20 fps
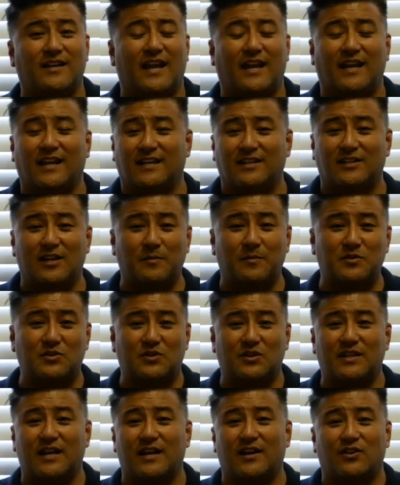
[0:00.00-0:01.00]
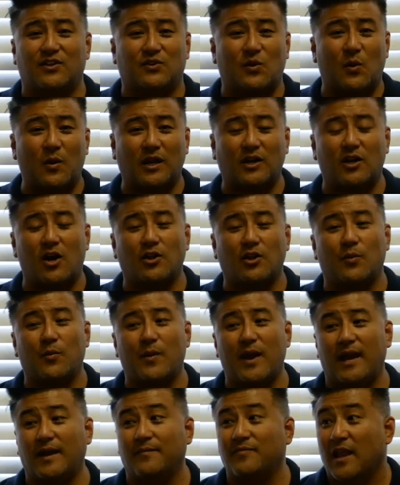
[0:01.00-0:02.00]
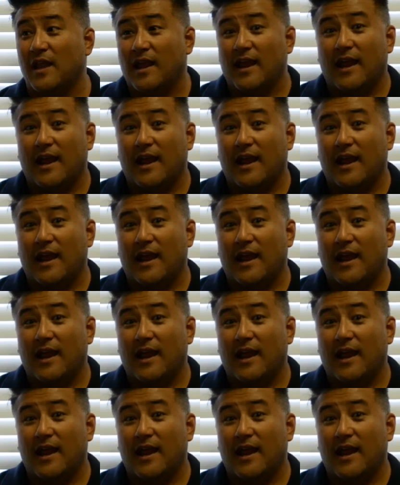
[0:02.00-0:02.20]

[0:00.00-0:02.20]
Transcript: getting a dumpster there, throwing it all away,